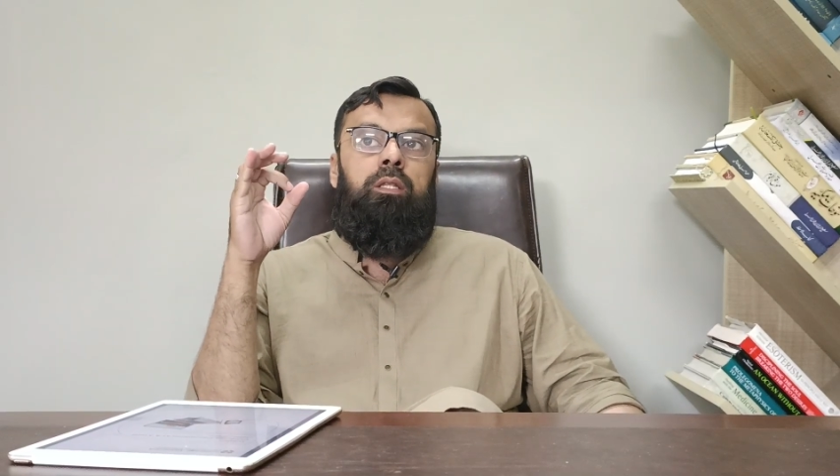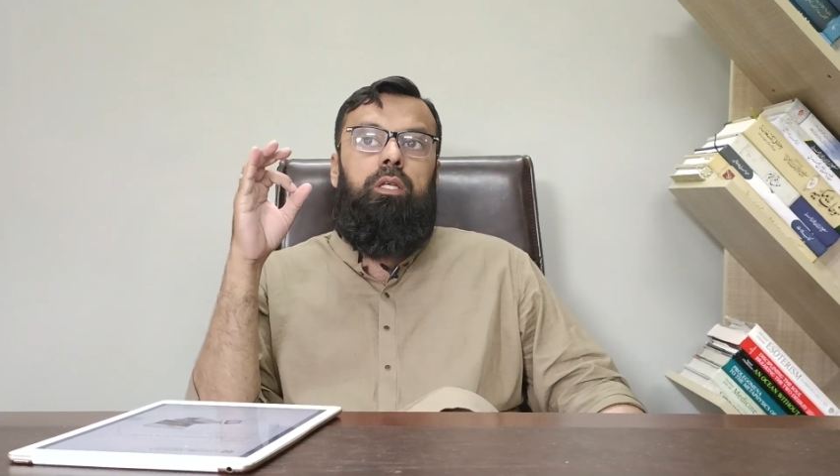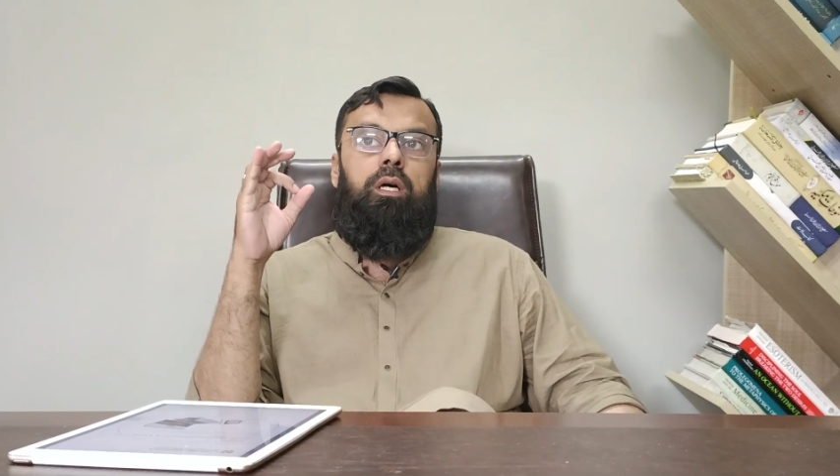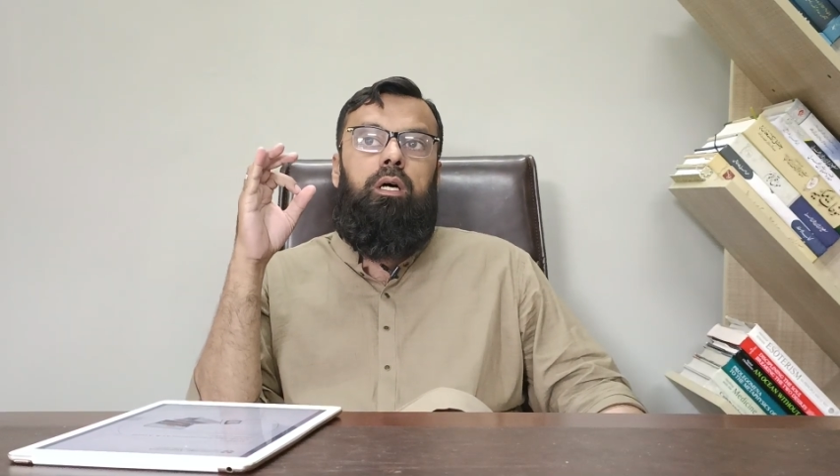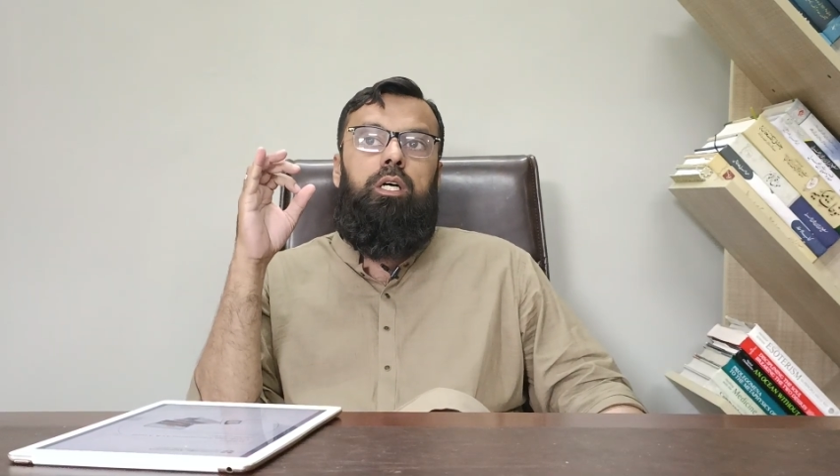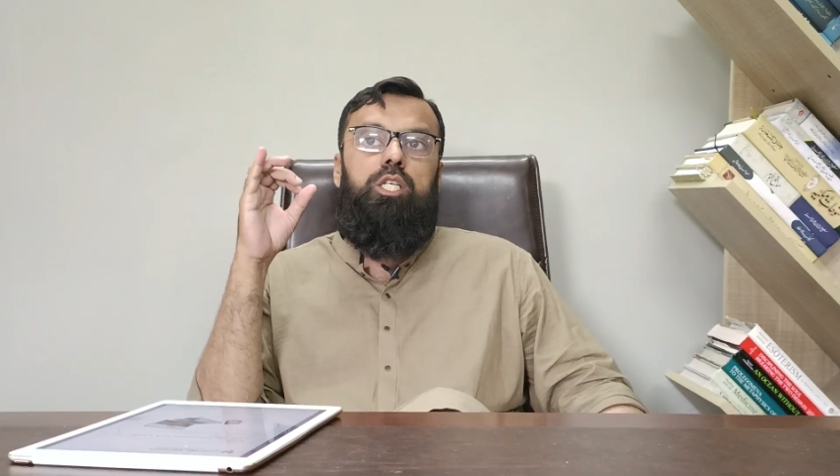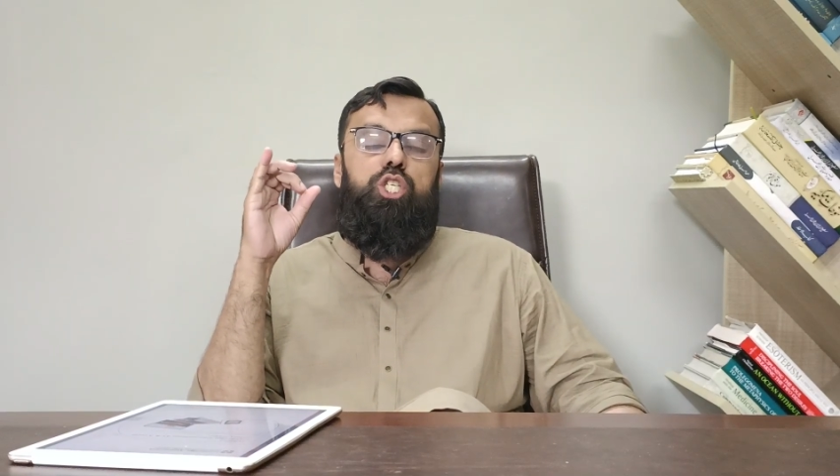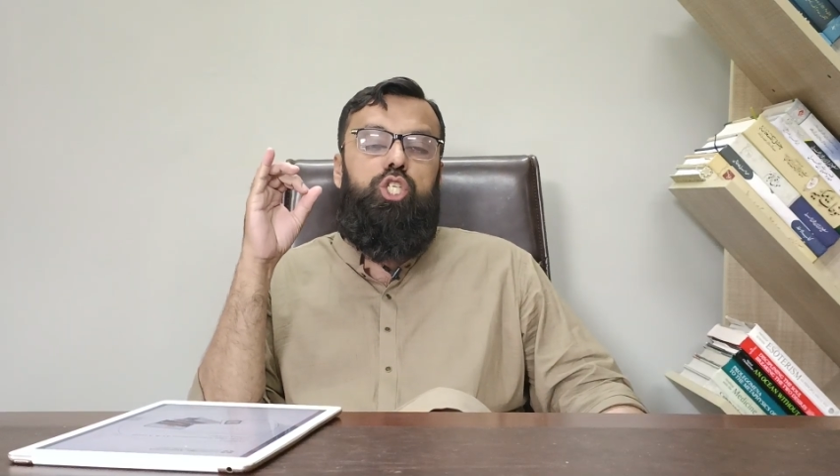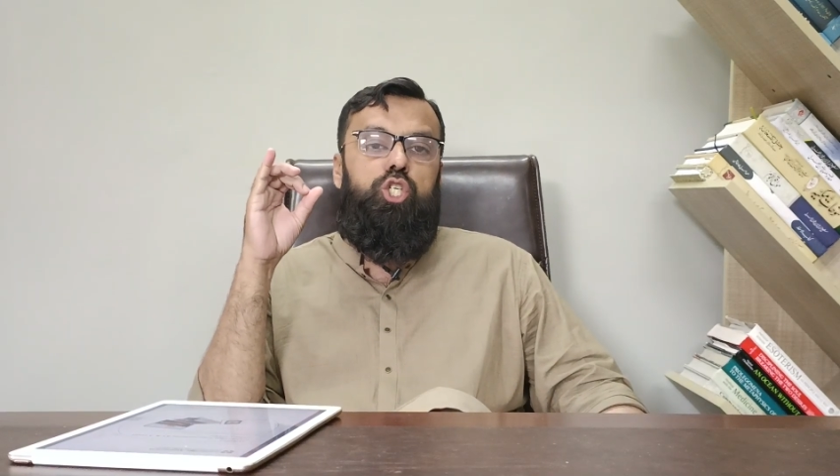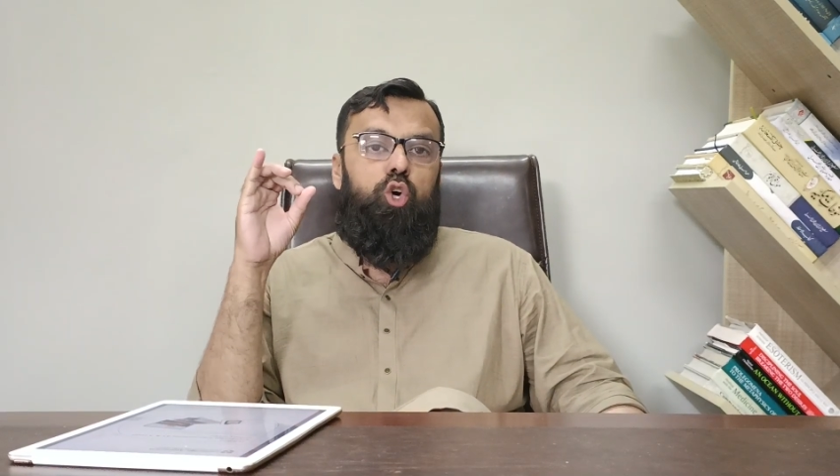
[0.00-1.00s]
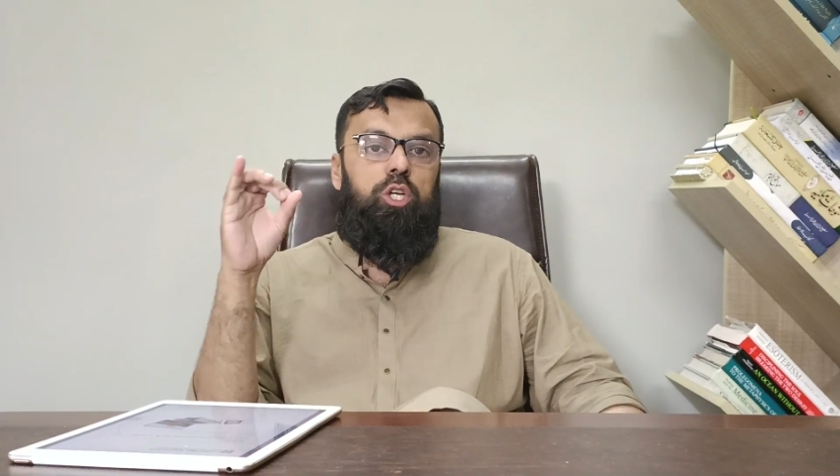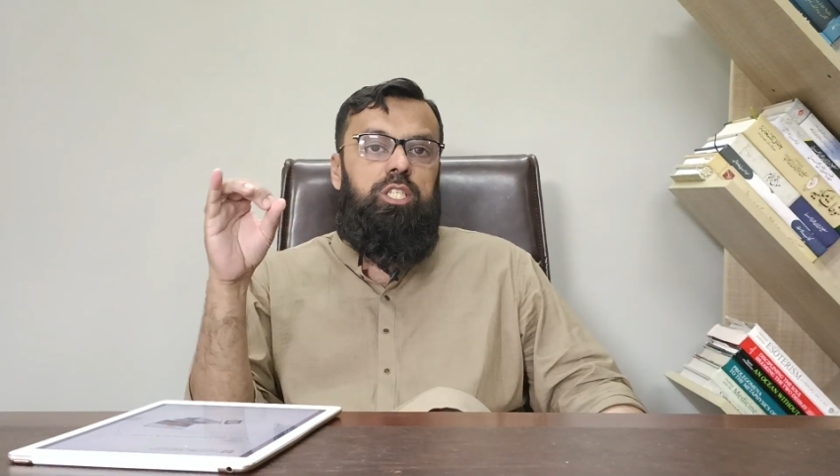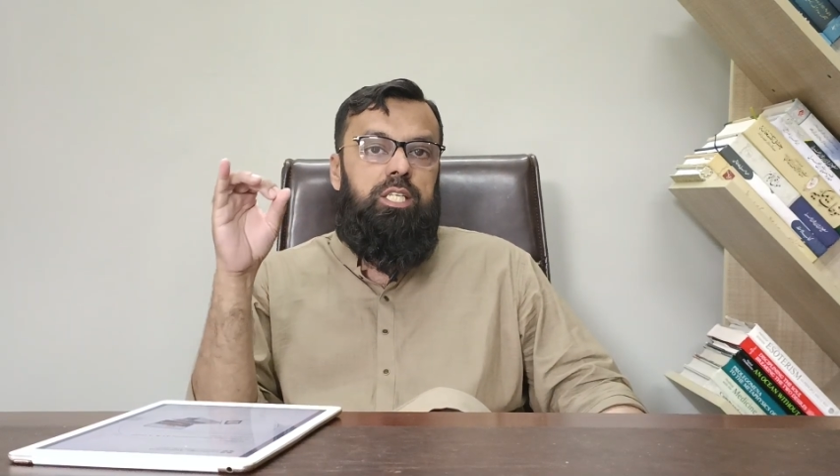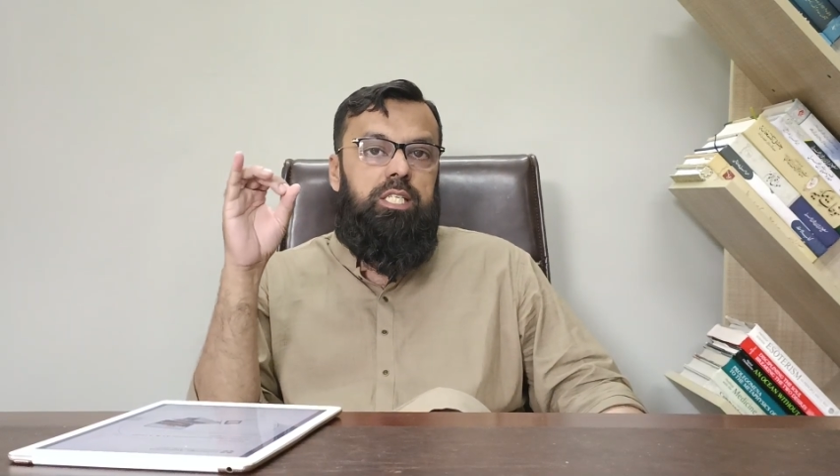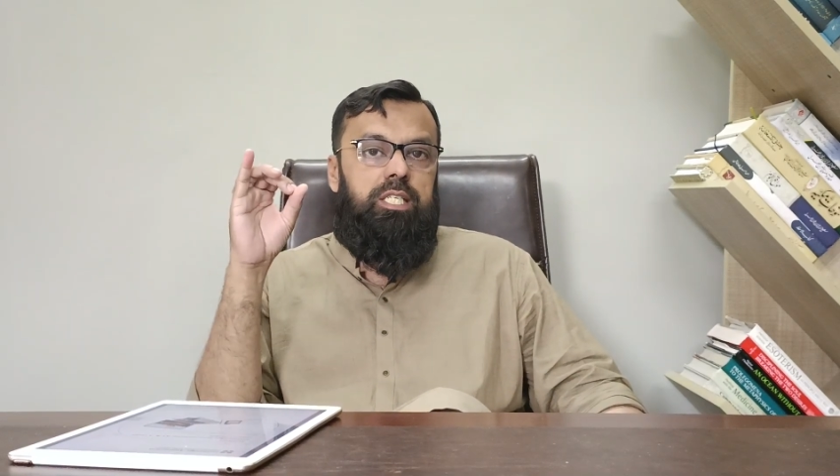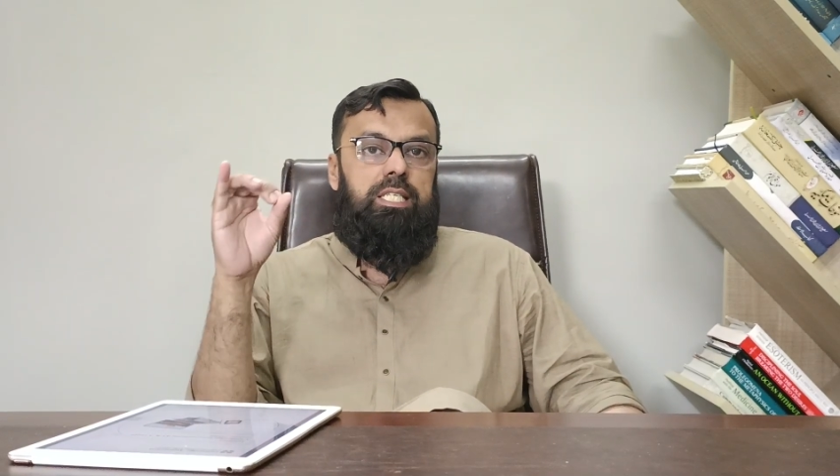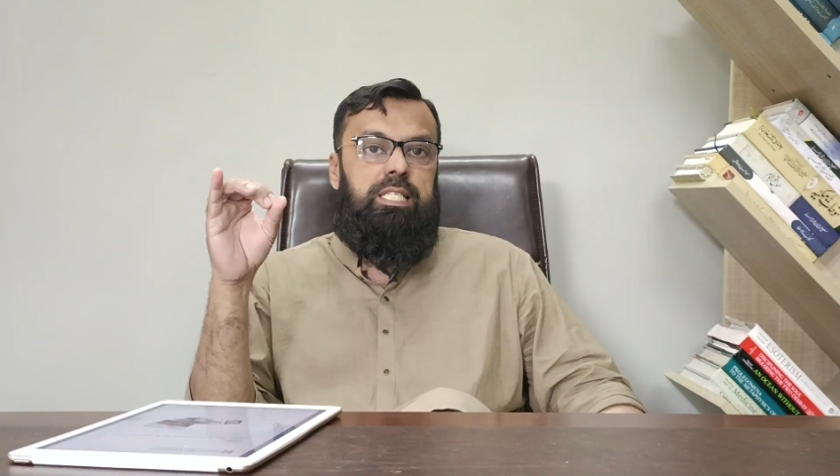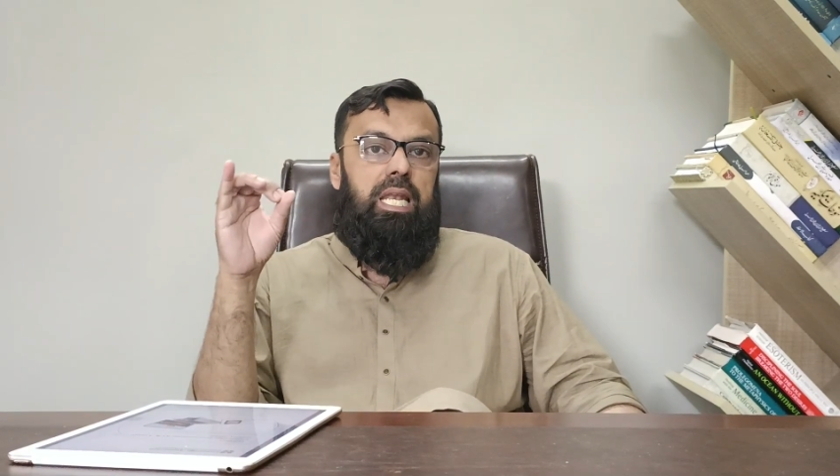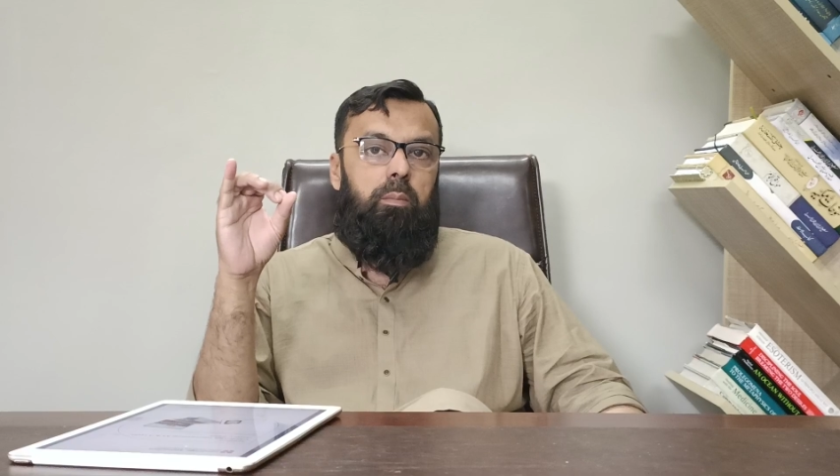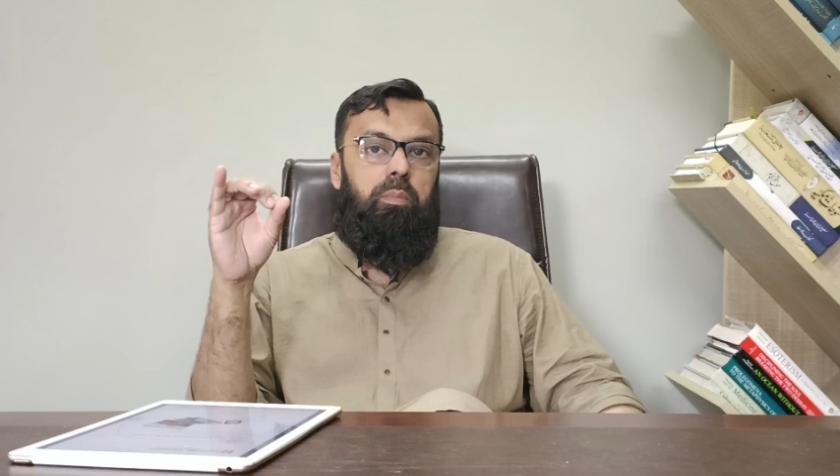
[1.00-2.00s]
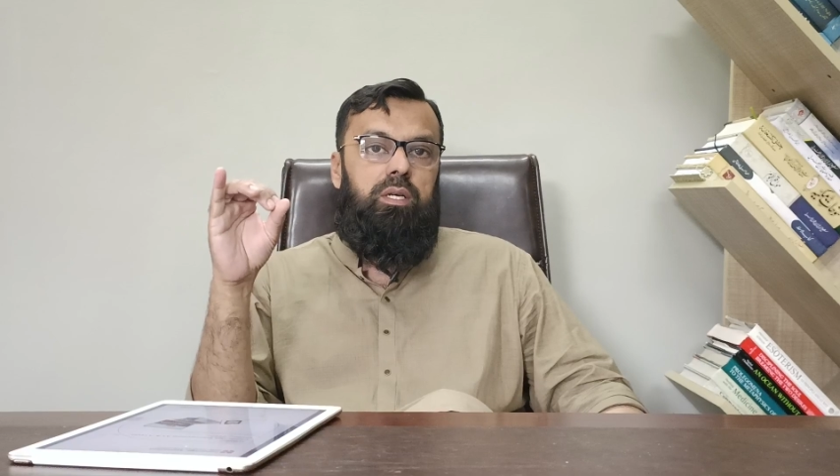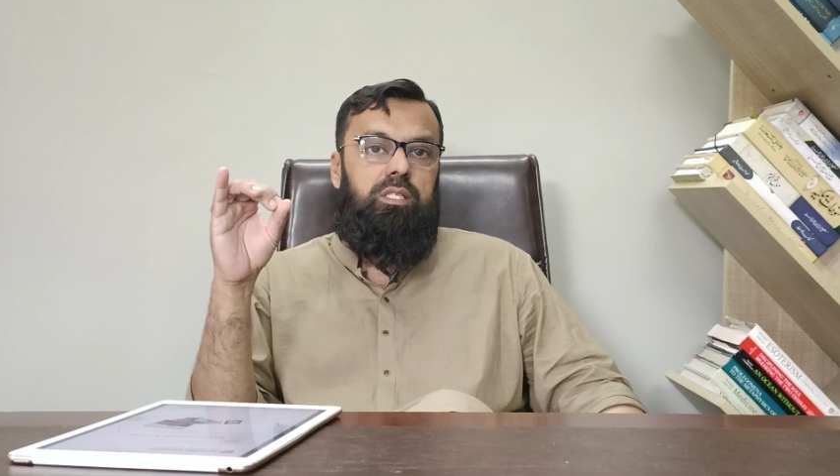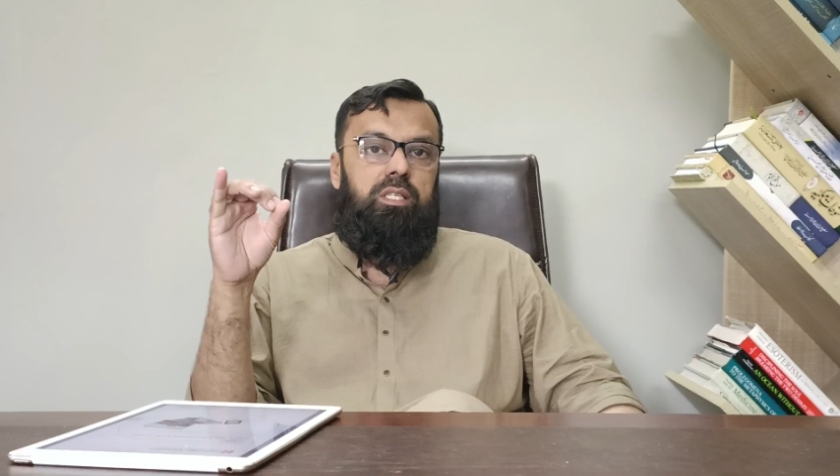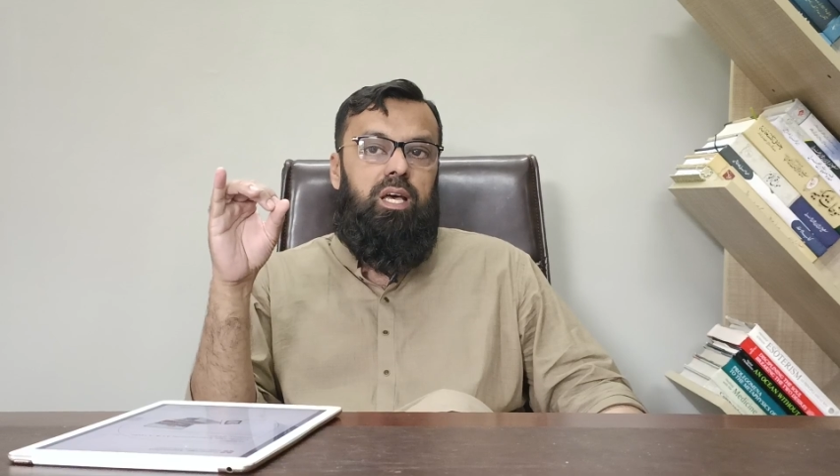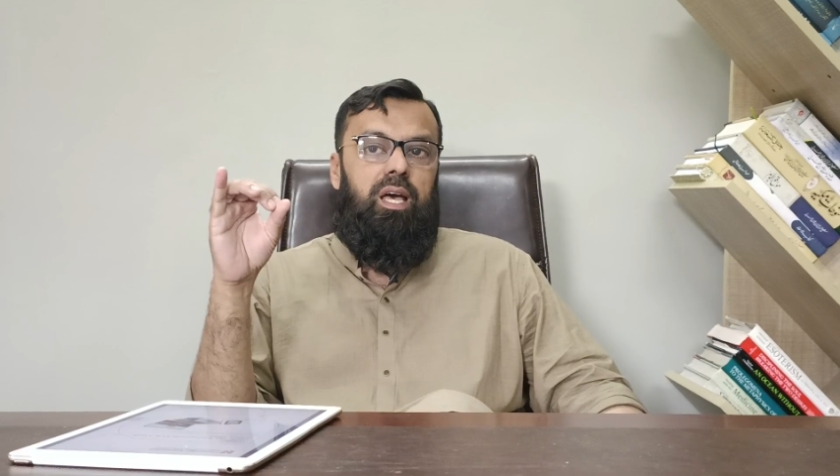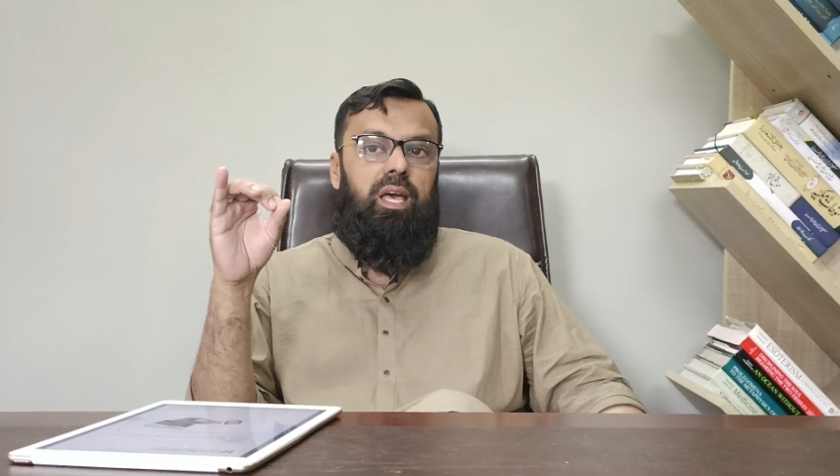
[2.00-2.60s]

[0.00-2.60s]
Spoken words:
the shortest syllabus